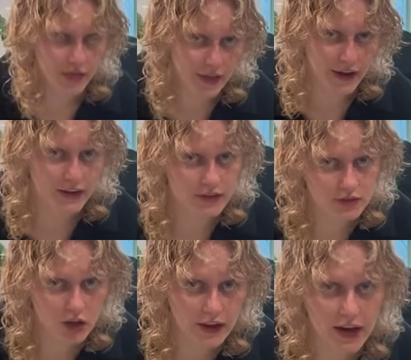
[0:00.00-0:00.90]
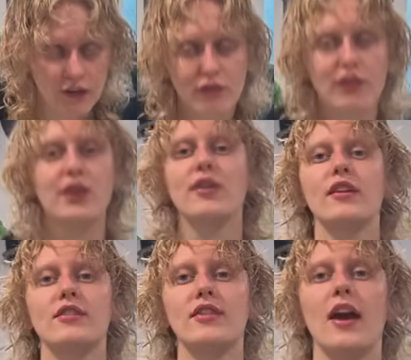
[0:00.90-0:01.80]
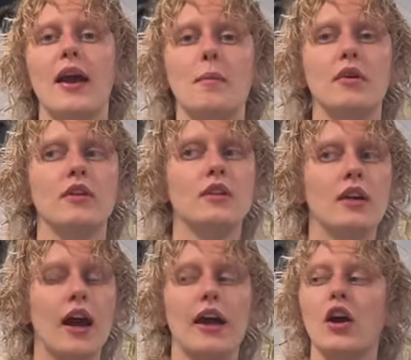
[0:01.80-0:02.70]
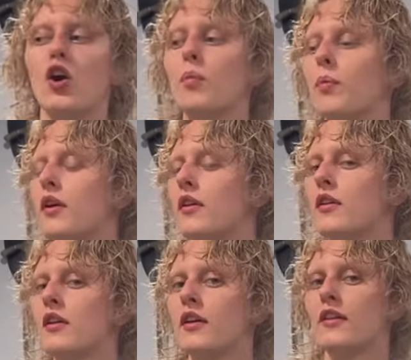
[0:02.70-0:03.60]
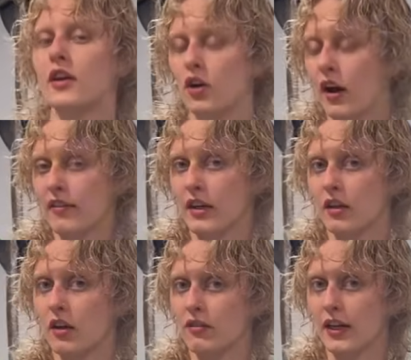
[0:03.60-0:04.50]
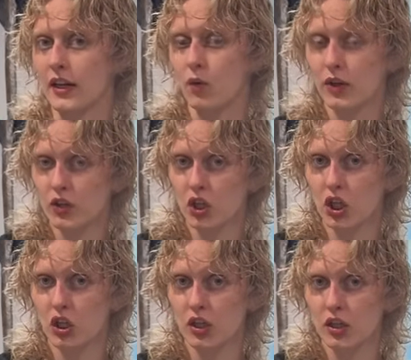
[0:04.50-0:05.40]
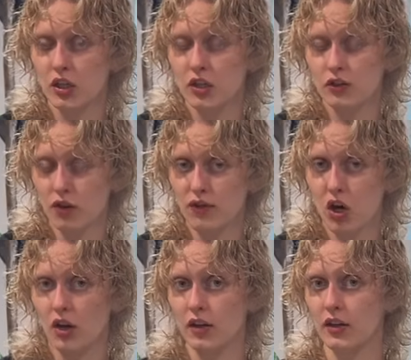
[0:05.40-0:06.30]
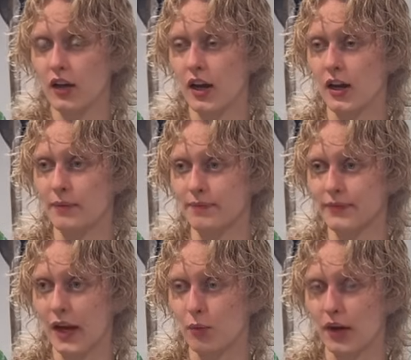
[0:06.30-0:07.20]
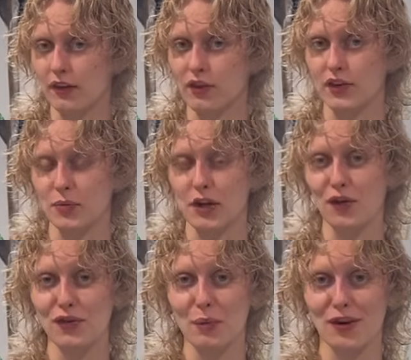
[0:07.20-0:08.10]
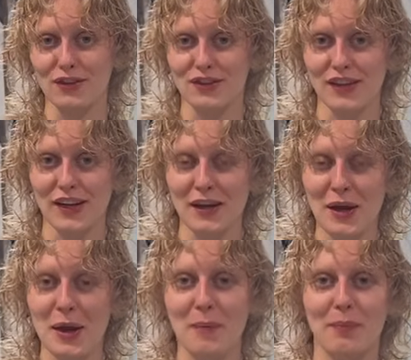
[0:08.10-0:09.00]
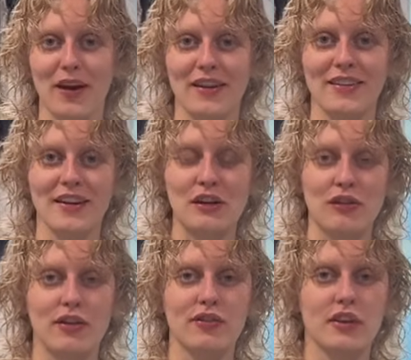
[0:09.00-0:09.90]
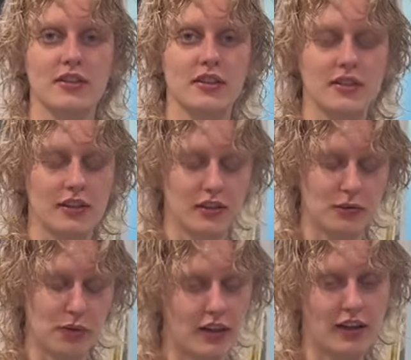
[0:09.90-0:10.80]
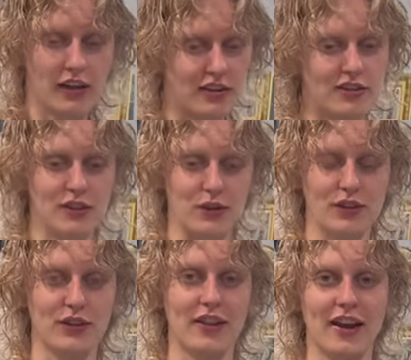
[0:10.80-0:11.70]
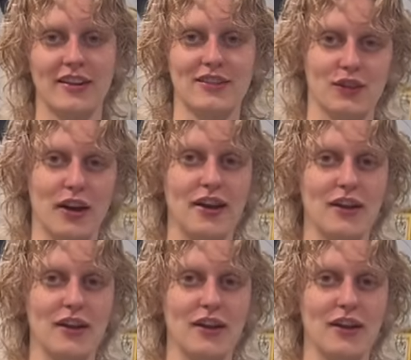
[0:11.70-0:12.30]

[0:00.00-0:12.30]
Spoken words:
That is all I have for you this time. I hope you're having a lovely winter so far. I'm ready for it to be over personally, but Ren Faire season is beginning soon, so that is great